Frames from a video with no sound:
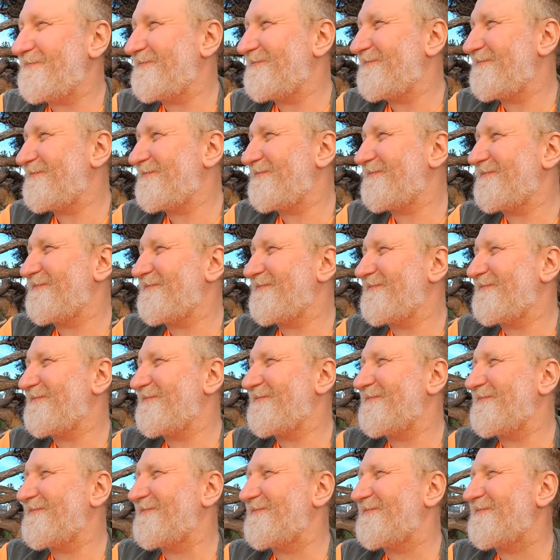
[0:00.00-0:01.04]

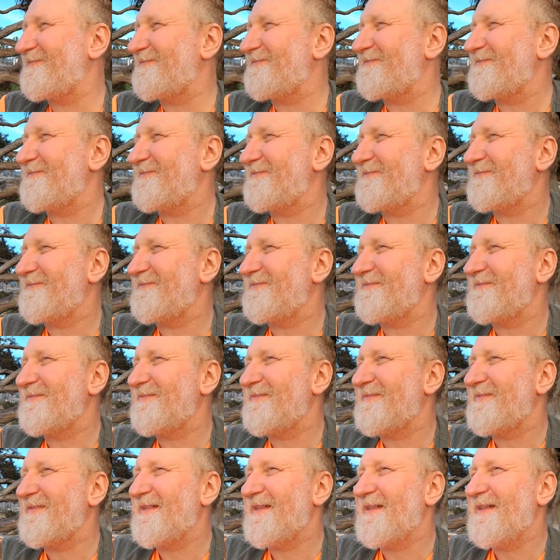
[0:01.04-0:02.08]

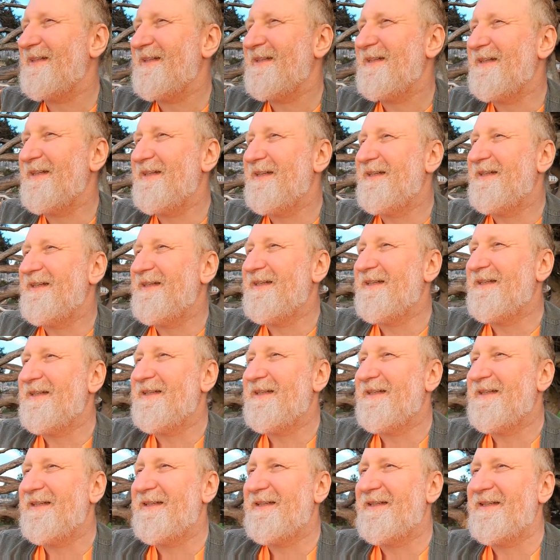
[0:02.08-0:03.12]
No one is speaking in this clip.